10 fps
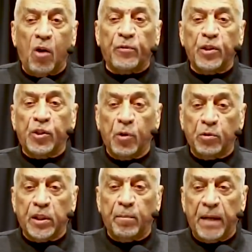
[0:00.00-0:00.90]
off the
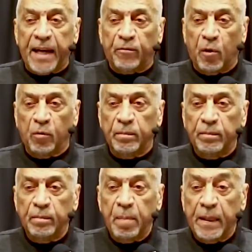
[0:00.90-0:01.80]
shoulders of black folk.
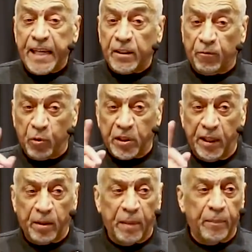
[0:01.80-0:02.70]
That's the
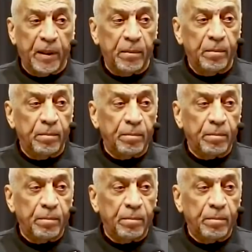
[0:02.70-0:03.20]
14th Amendment.